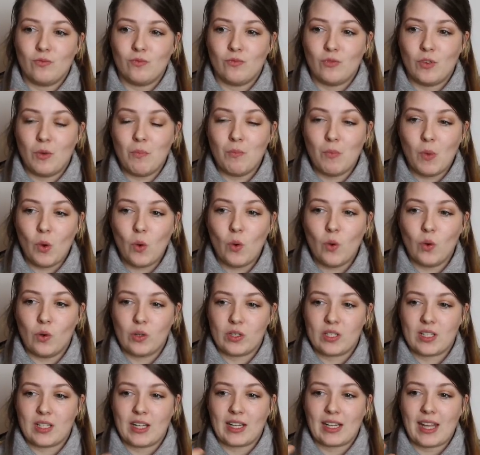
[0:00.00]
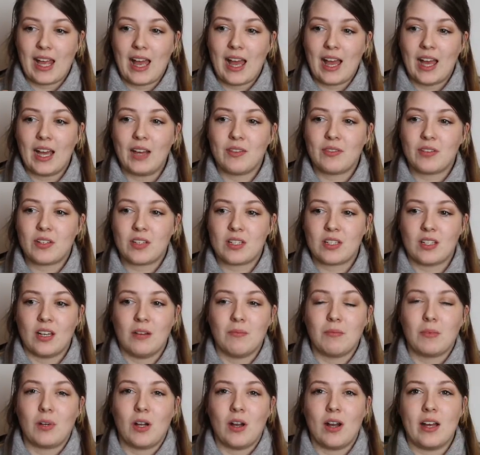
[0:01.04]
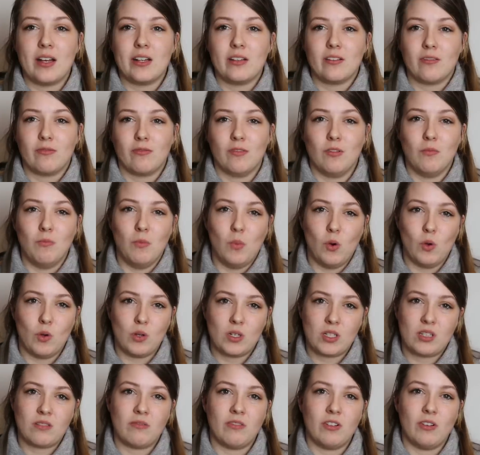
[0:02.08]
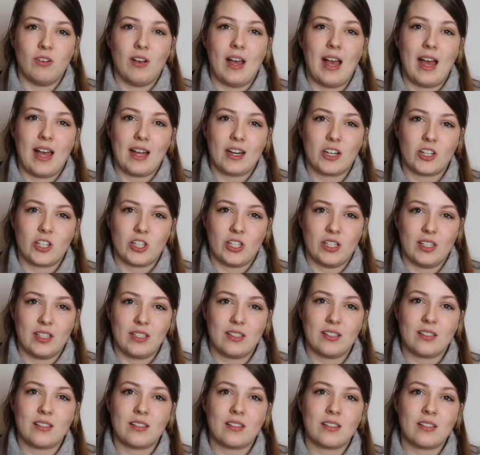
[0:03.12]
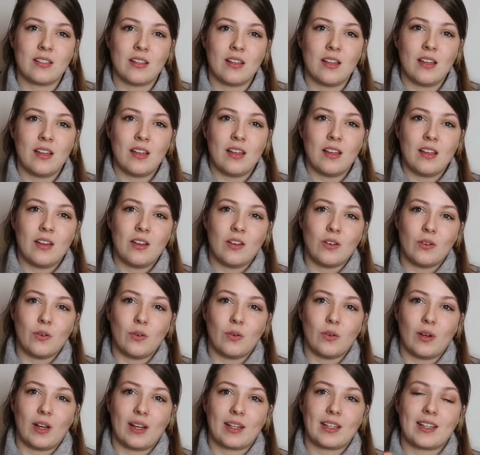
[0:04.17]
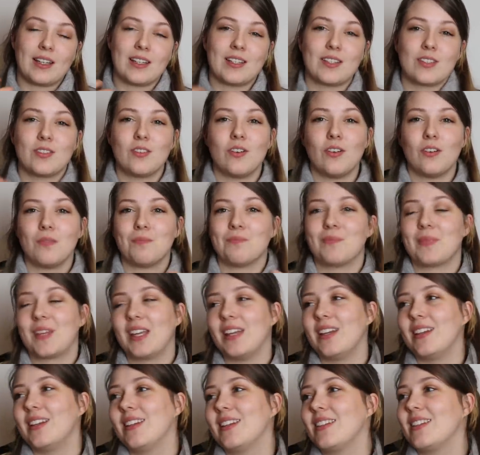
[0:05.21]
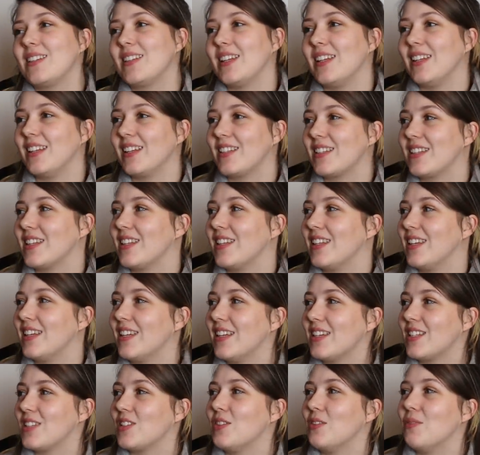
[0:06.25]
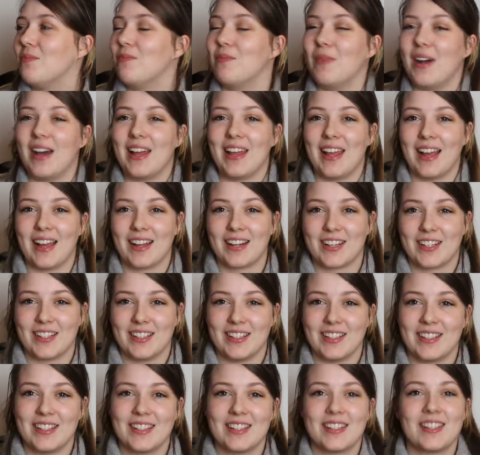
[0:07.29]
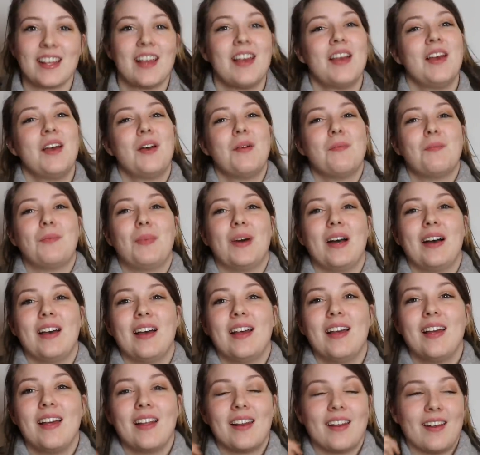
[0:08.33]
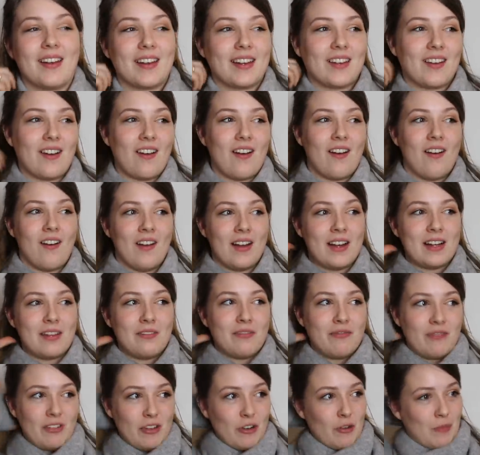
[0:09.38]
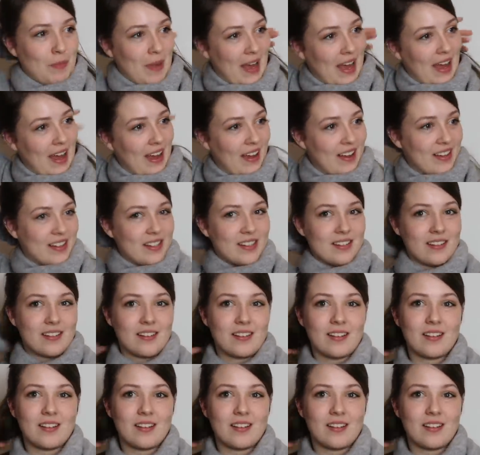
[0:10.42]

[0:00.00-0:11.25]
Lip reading: remorse, like, have some kind of remorse for your actions. Or, like, it's not, see, that's the thing, it's not my actions, but, like, I feel bad.